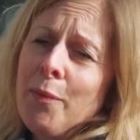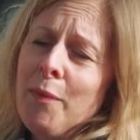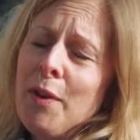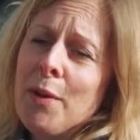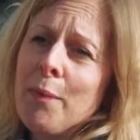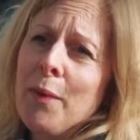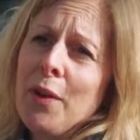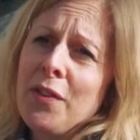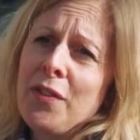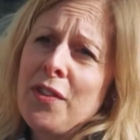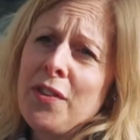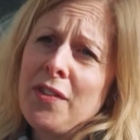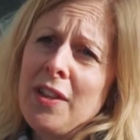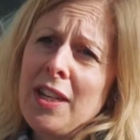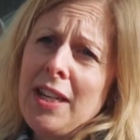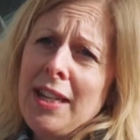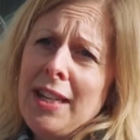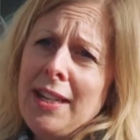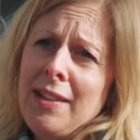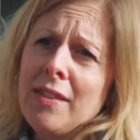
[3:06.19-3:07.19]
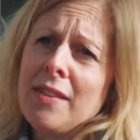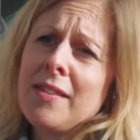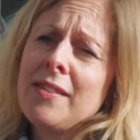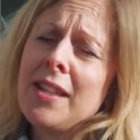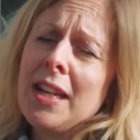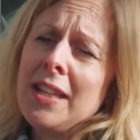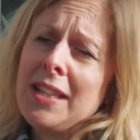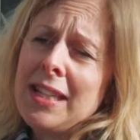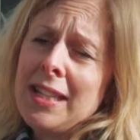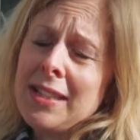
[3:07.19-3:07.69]
We want to see the
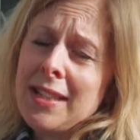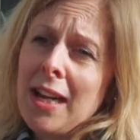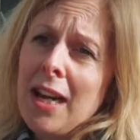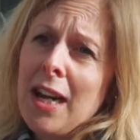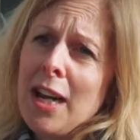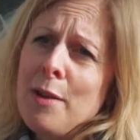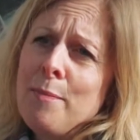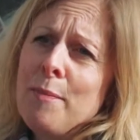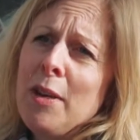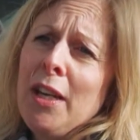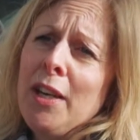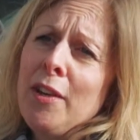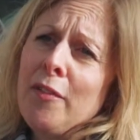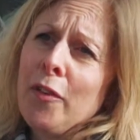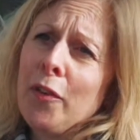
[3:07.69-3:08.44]
study time